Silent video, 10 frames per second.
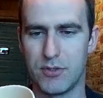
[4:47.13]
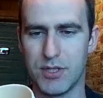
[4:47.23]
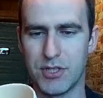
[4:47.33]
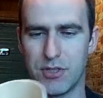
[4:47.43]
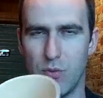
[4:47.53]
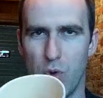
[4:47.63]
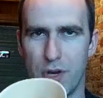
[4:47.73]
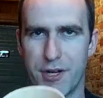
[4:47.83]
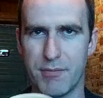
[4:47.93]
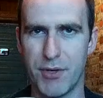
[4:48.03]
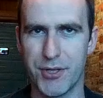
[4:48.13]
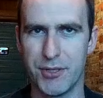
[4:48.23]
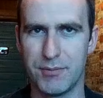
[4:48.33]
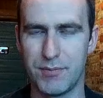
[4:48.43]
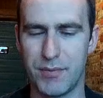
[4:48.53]
this is the Warrior
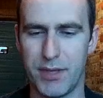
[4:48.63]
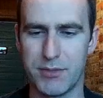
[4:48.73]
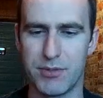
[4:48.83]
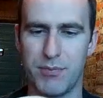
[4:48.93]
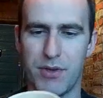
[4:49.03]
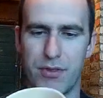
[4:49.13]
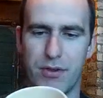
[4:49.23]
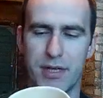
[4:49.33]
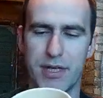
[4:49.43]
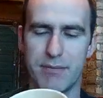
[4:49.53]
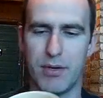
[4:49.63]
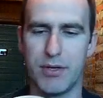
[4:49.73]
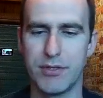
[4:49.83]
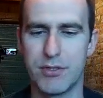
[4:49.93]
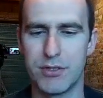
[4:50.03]
model. This was about
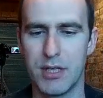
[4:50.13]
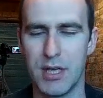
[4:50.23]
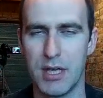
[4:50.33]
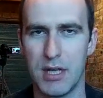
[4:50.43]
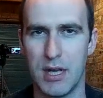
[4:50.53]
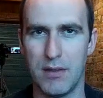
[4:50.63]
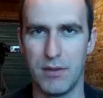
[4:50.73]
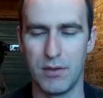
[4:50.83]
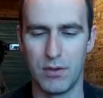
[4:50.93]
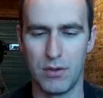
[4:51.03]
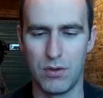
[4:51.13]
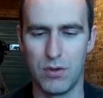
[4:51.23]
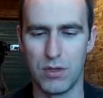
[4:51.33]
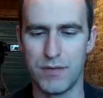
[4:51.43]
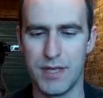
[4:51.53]
£39, and
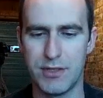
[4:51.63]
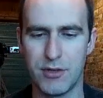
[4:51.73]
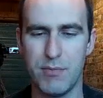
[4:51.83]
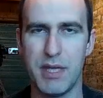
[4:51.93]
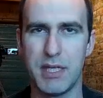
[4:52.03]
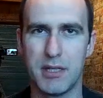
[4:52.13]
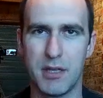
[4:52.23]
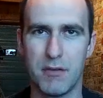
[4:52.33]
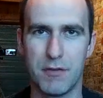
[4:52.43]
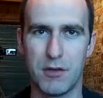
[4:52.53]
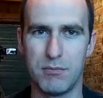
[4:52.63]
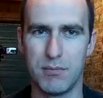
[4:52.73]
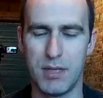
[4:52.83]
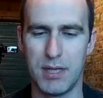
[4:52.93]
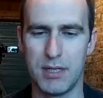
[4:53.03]
all of these are made from
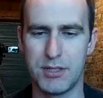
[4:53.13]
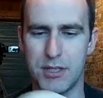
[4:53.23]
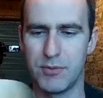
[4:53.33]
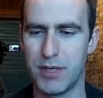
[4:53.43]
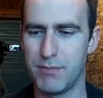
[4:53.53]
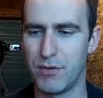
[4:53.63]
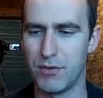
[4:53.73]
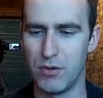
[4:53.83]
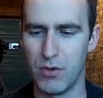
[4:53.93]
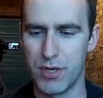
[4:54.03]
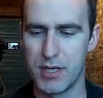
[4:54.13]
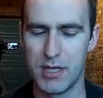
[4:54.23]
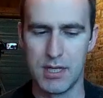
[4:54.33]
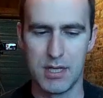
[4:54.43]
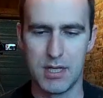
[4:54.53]
genuine buffalo horn,
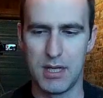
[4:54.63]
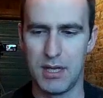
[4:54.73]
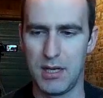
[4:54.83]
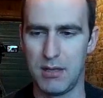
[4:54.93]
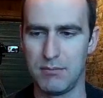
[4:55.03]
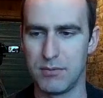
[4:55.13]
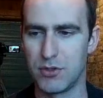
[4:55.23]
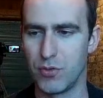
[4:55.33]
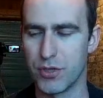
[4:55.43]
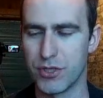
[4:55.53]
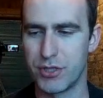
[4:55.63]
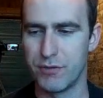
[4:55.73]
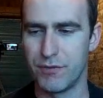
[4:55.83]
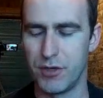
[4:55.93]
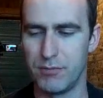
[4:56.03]
sourced
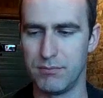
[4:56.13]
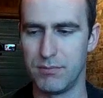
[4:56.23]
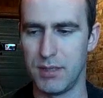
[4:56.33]
from